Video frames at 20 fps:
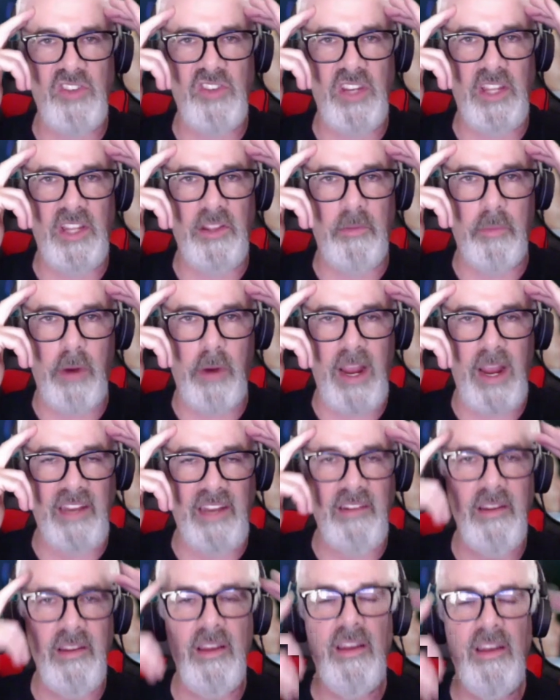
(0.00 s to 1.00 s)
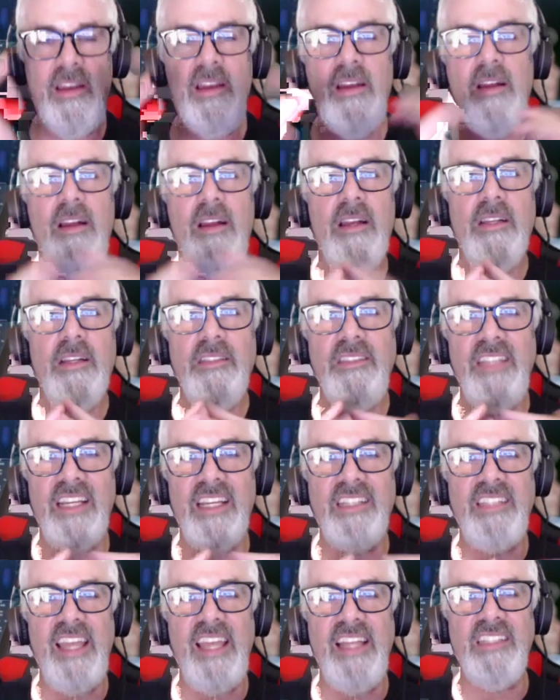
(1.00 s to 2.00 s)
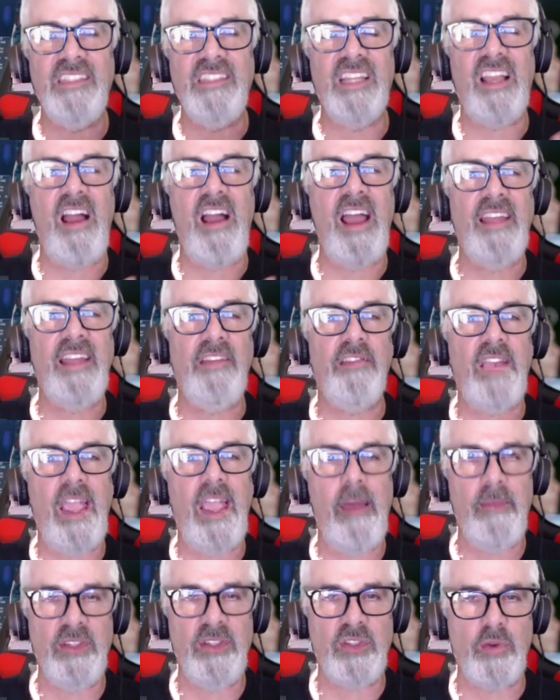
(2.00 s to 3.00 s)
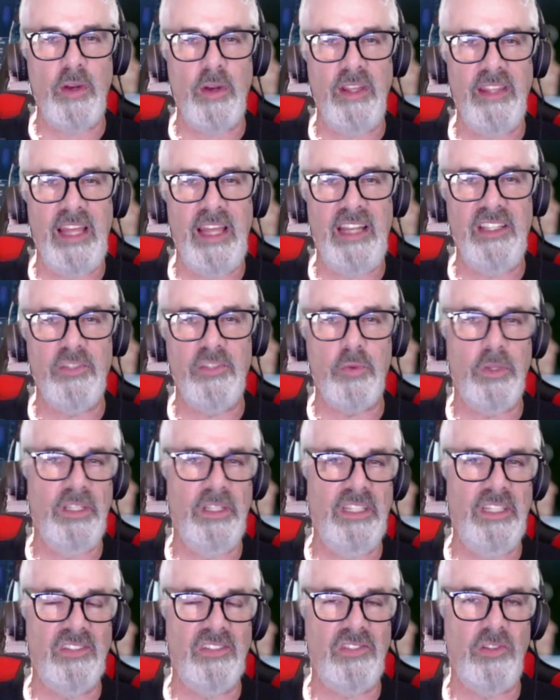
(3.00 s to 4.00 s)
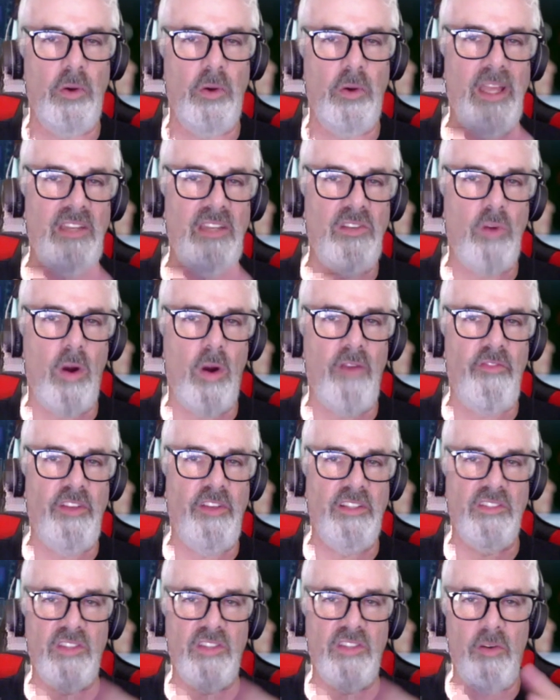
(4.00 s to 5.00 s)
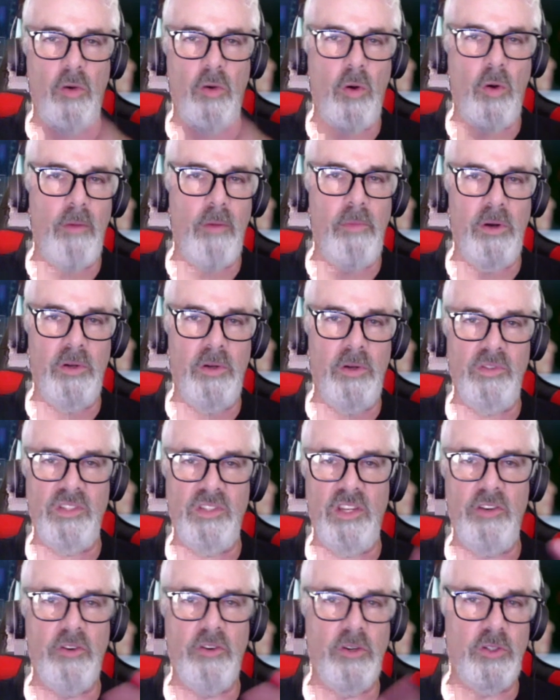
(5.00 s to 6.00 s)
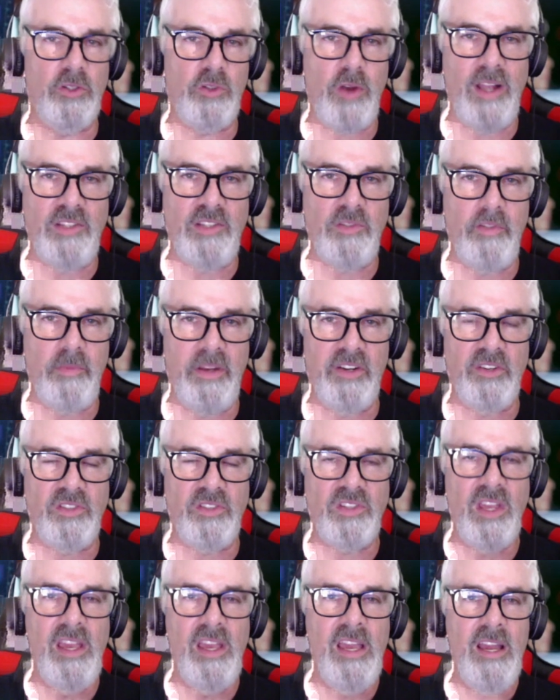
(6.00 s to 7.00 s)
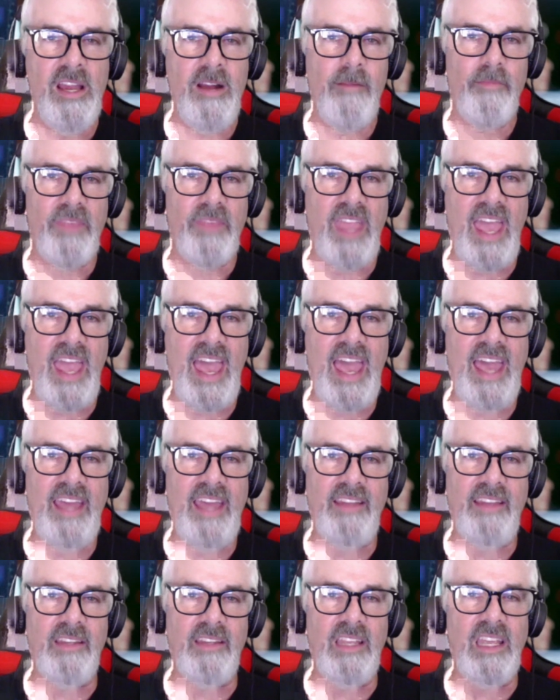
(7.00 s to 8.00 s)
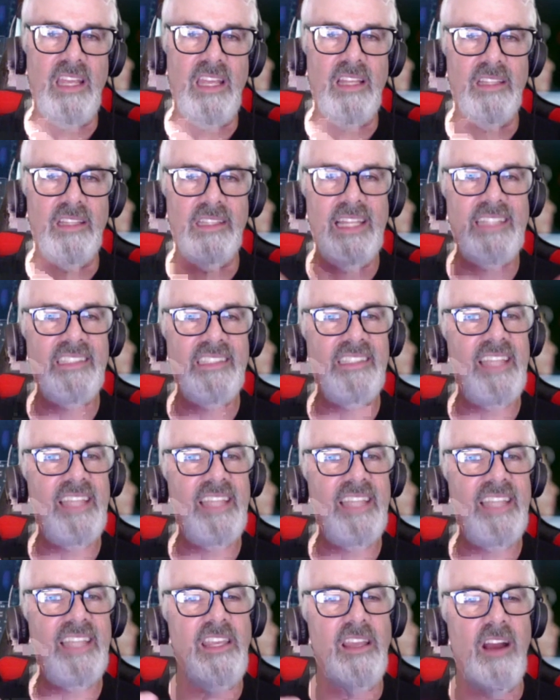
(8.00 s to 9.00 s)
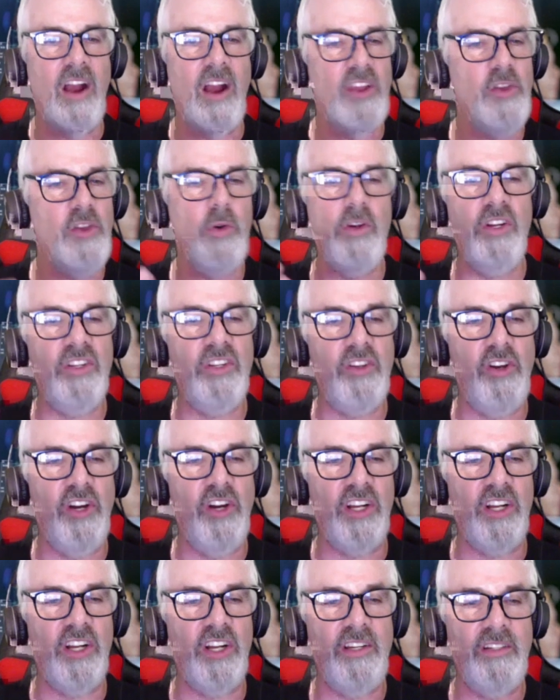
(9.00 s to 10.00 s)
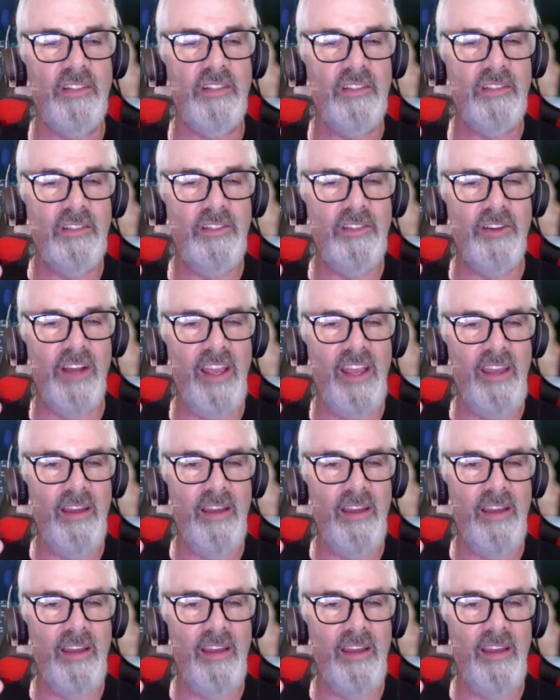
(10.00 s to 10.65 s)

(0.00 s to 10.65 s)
in the brain, dictates the kind of chemistry that is released. So endorphins and hormones and neurotransmitters. And let's say, are you a good cook, Uri?